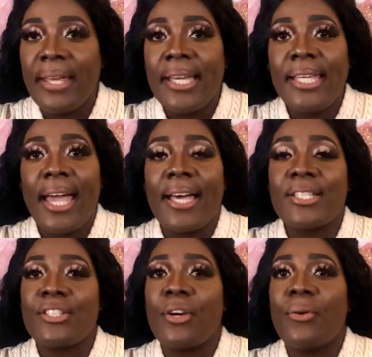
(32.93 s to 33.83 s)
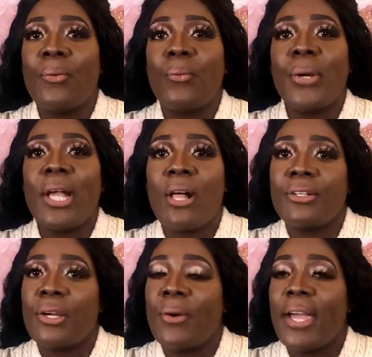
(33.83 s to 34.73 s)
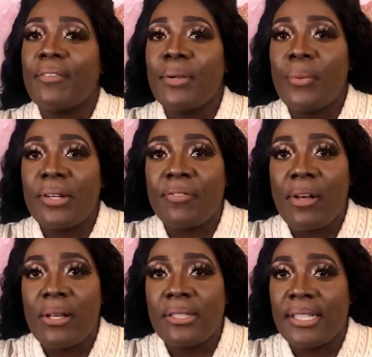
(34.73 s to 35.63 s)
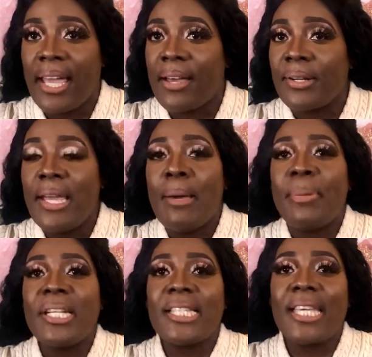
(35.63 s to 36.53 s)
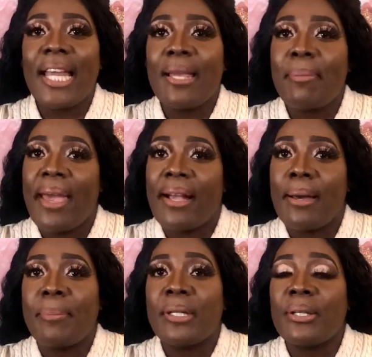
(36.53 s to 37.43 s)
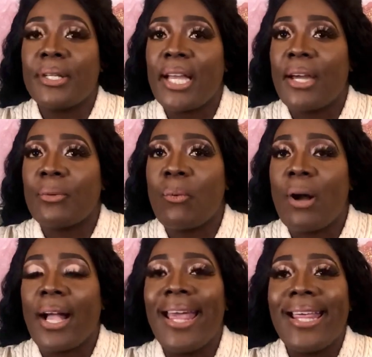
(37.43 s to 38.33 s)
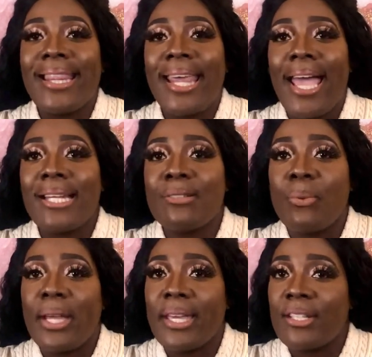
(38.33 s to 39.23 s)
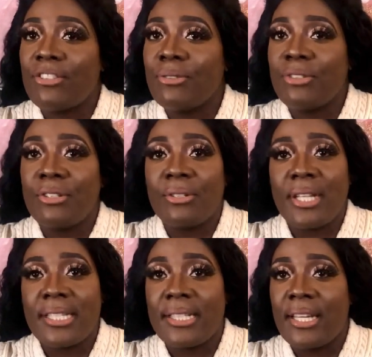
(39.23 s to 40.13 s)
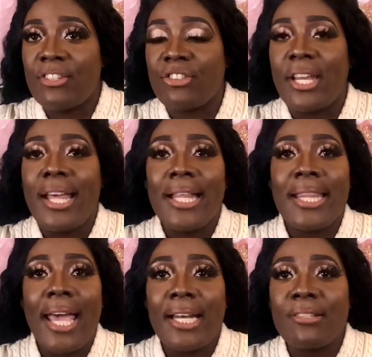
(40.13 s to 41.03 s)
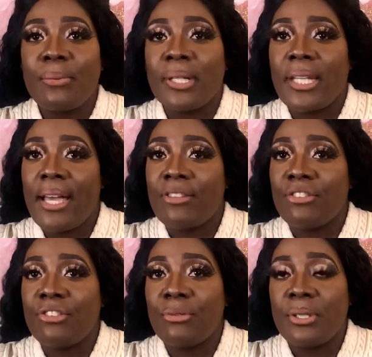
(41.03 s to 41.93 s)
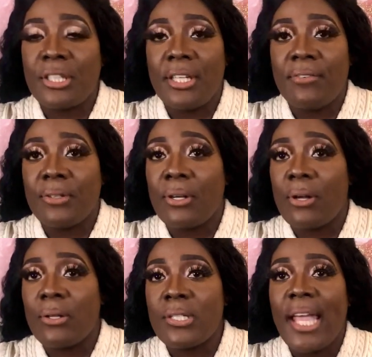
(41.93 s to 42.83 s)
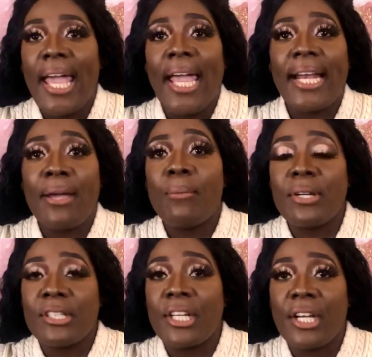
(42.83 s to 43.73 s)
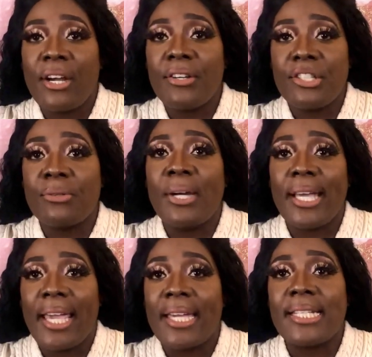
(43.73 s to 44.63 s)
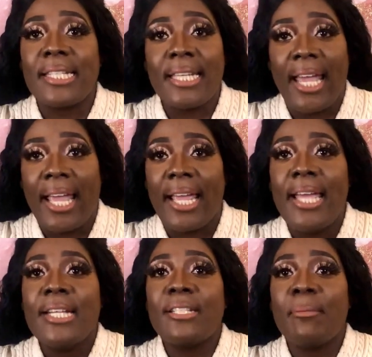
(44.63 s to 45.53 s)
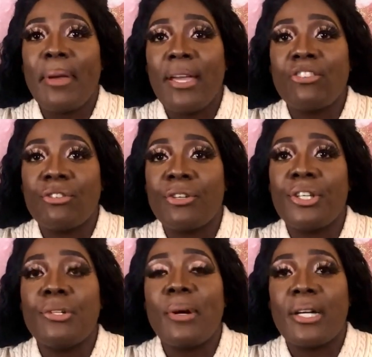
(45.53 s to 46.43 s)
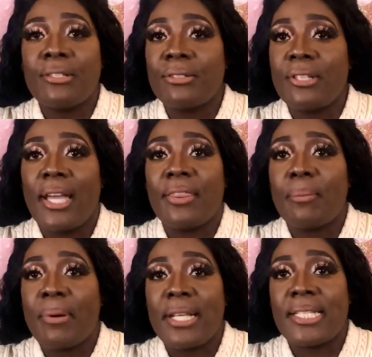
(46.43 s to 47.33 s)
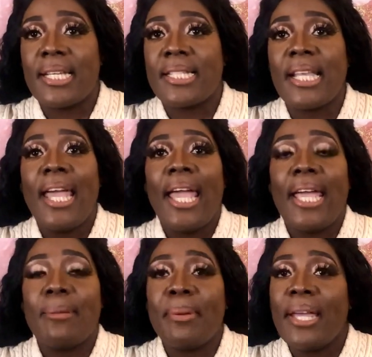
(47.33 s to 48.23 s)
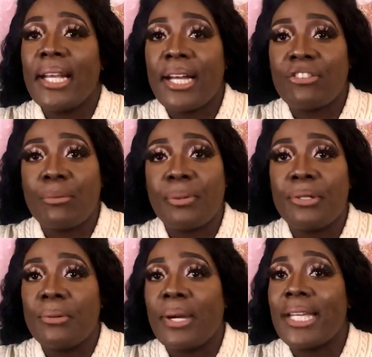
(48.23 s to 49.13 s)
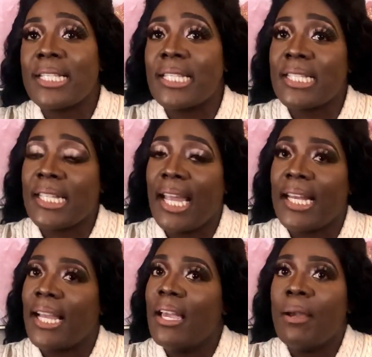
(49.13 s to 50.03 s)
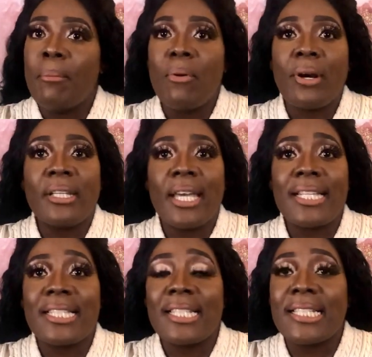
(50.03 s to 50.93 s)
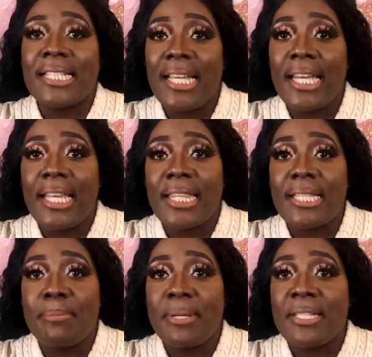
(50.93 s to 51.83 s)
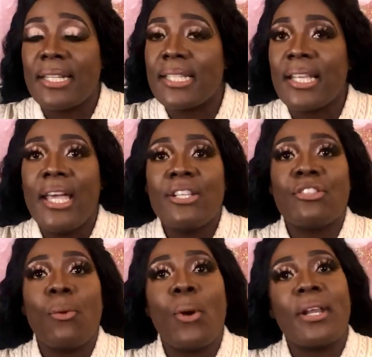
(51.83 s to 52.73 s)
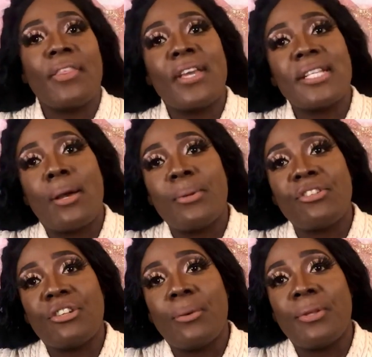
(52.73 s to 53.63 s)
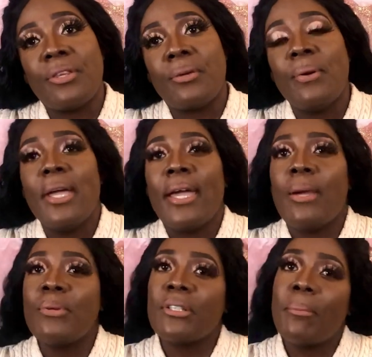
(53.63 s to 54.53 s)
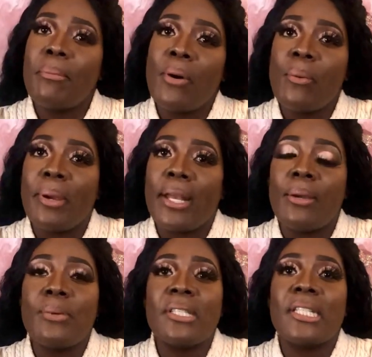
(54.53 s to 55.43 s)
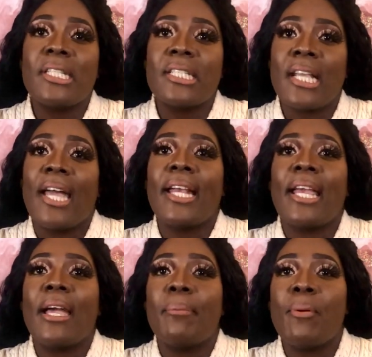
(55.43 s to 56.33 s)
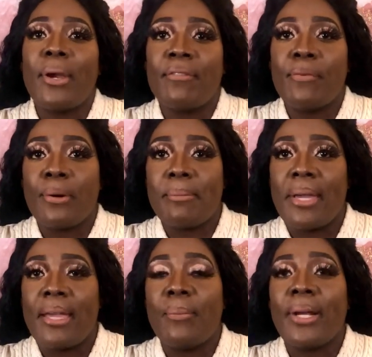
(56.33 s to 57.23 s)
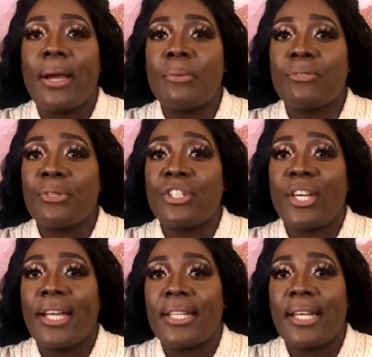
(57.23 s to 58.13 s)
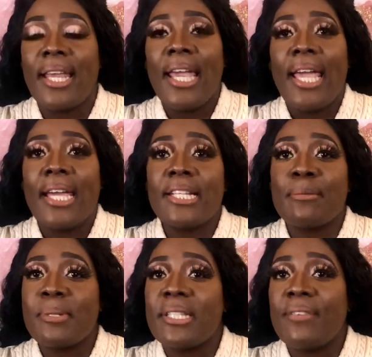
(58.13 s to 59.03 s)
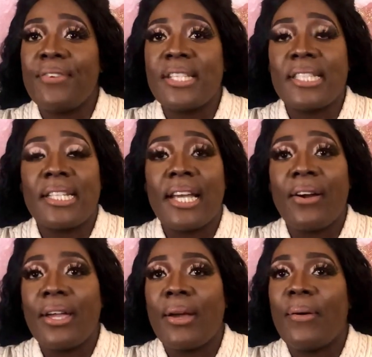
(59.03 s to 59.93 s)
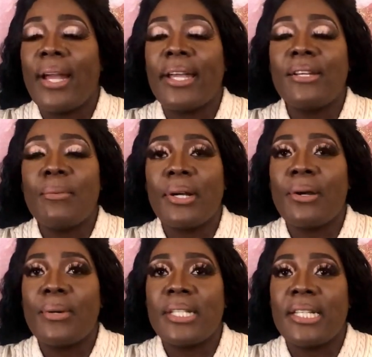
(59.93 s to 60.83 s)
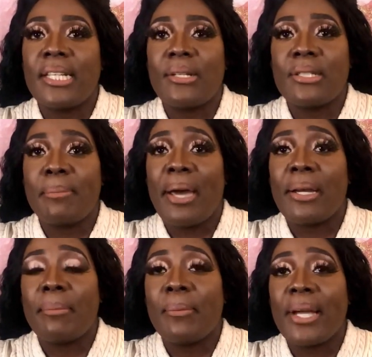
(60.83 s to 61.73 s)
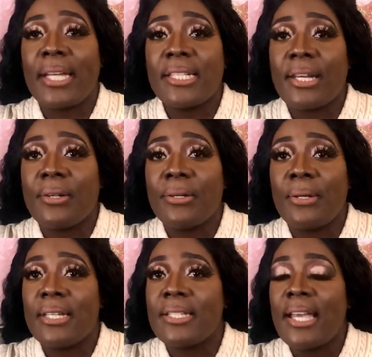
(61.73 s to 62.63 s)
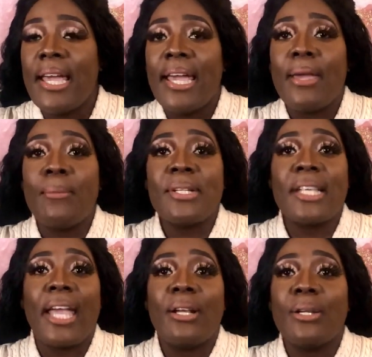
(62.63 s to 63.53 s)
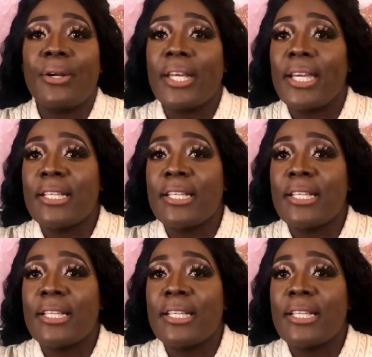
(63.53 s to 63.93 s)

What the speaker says: Yeah, so we all know everyone falls down, but it's getting back up and learning how to walk. That is what gets you to your destination. That is what allows you to achieve your goals. And I want to encourage you again today to make sure you understand the process in being an entrepreneur and sustaining, more or less succeeding in this business. So one of the things I want to share with you, it was a moment, it was a deciding point for me when I was rejected in a specific scenario. And I don't want to go in details about it, but what I can tell you is it was a learning